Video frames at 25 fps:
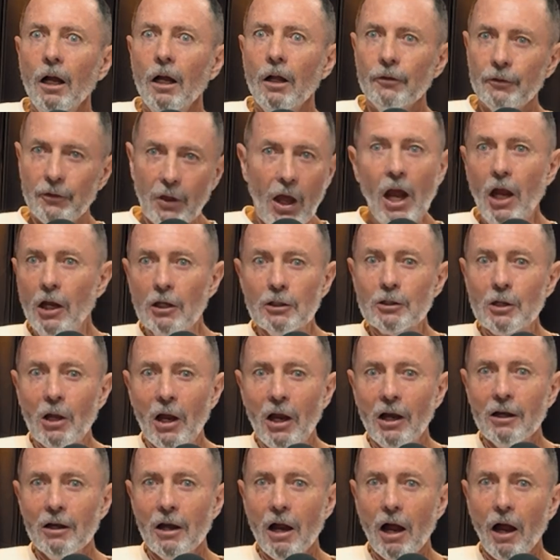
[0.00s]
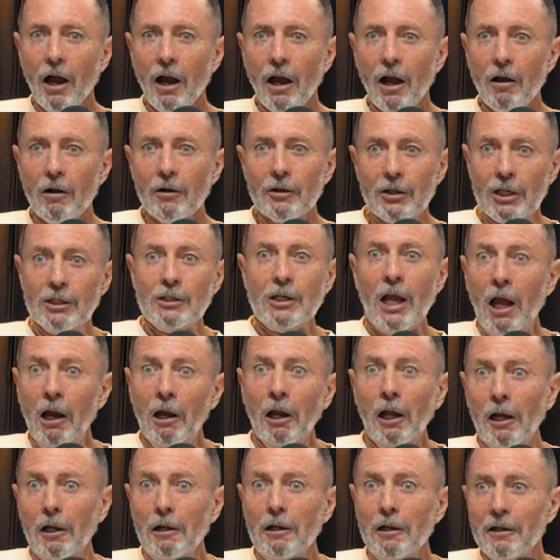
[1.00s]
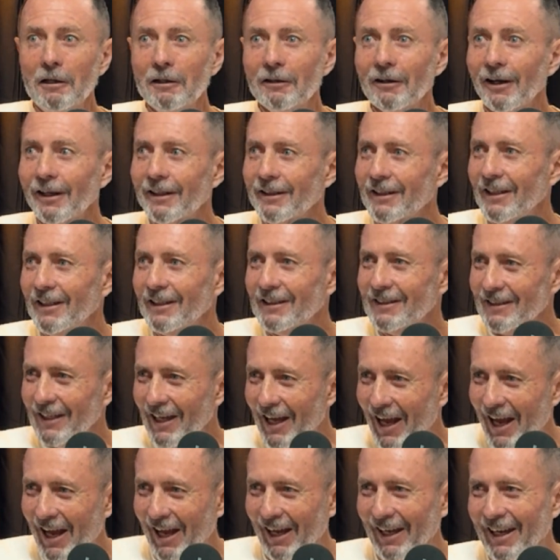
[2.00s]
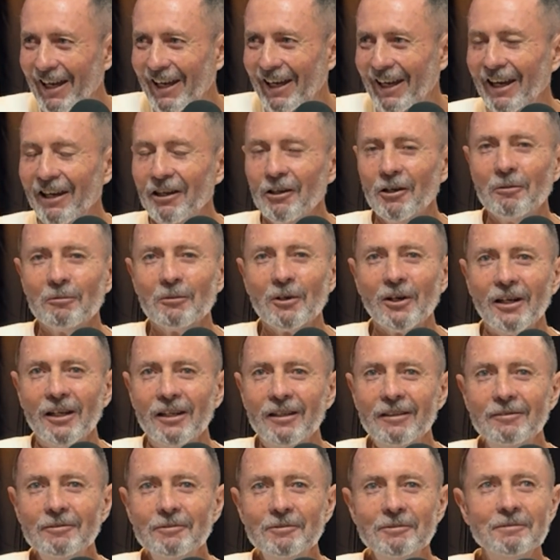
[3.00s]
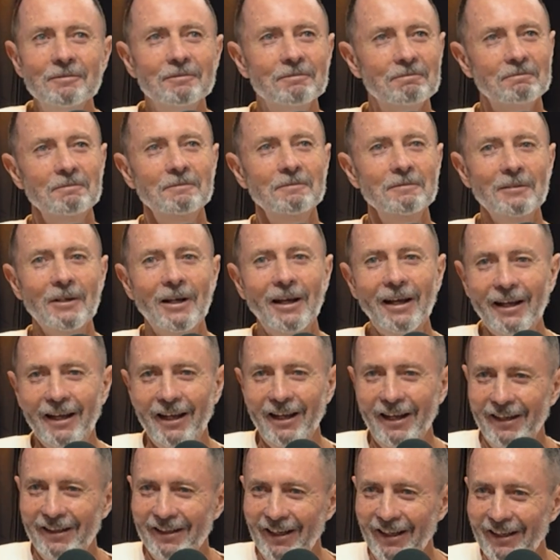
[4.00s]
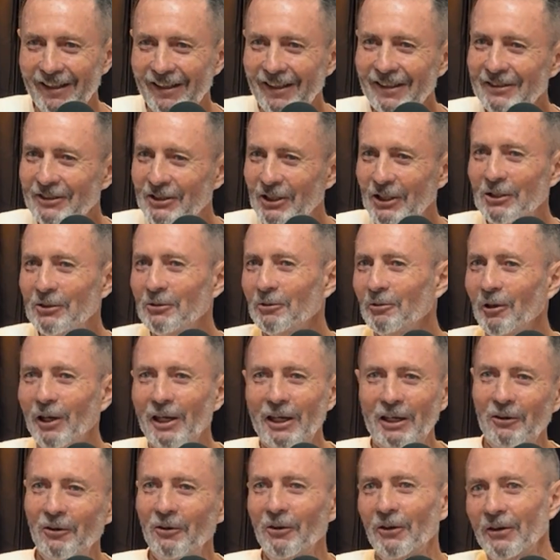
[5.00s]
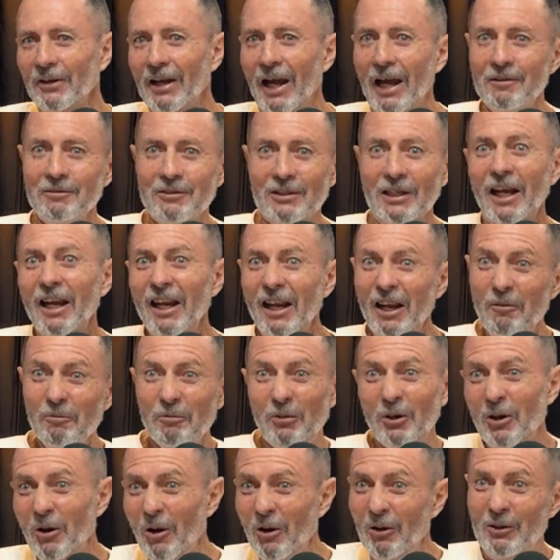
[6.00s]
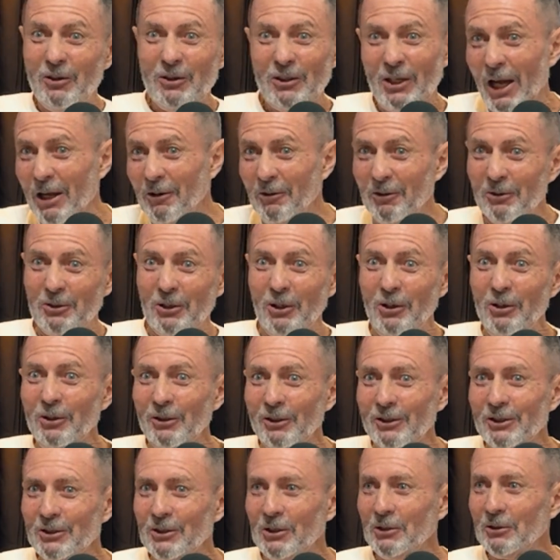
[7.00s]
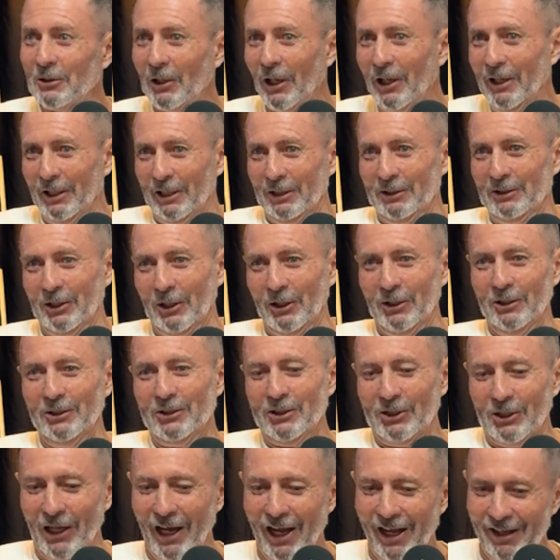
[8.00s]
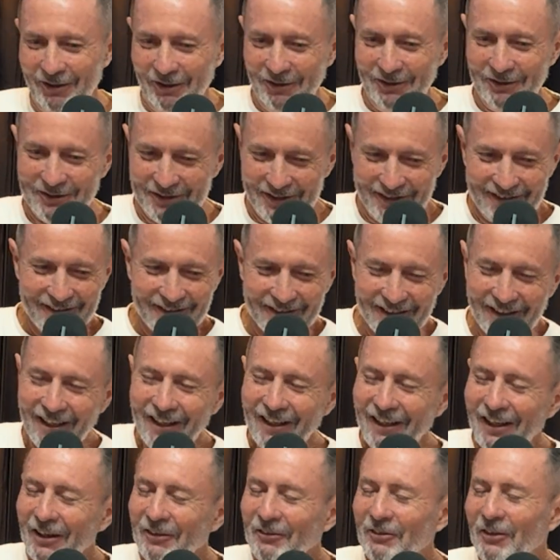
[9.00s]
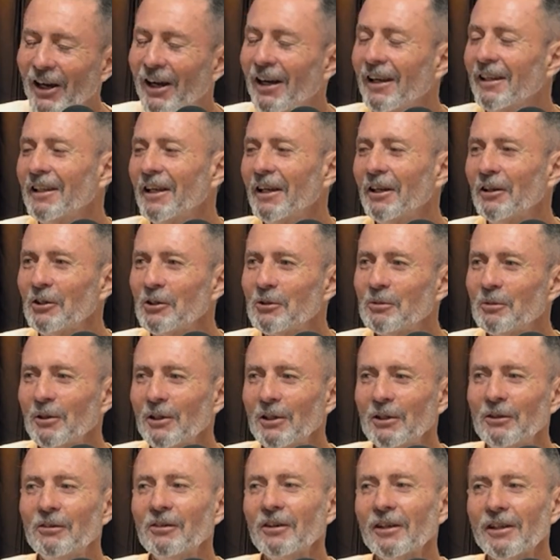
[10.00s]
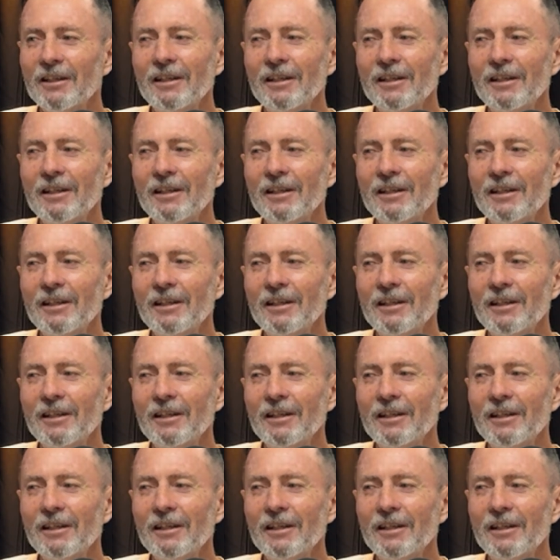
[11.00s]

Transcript: "There's Ellen," like this, and then I'm like, and then she's ringing all the names, put it on channel 2 because there's only 2 channels. But yeah, it was pretty funny.